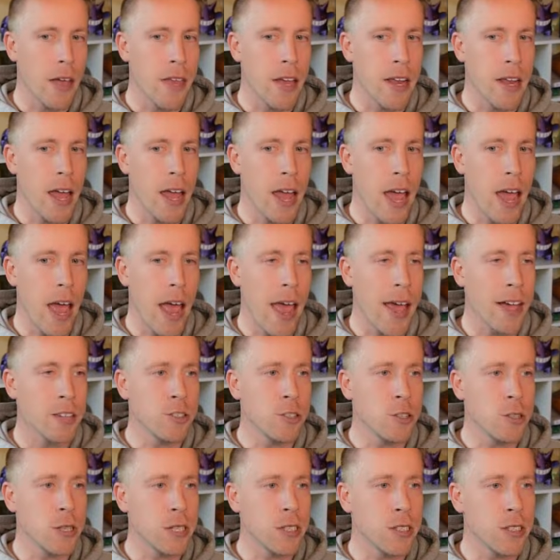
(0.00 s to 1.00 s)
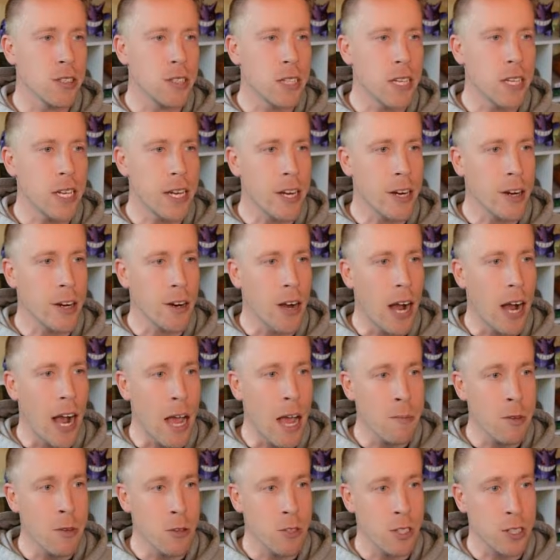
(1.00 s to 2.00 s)
then as you can see here,
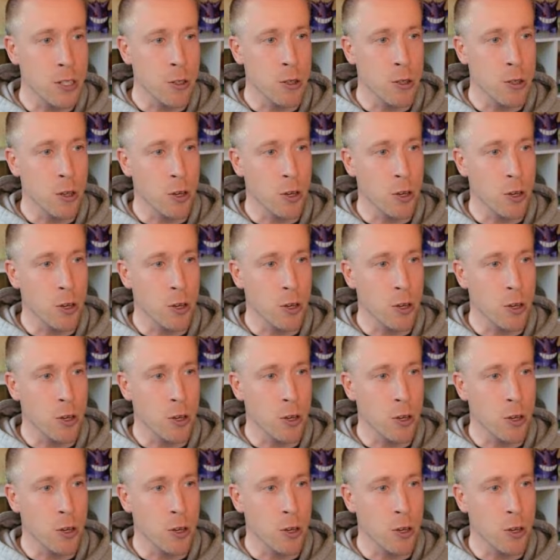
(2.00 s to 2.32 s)
I'm using Google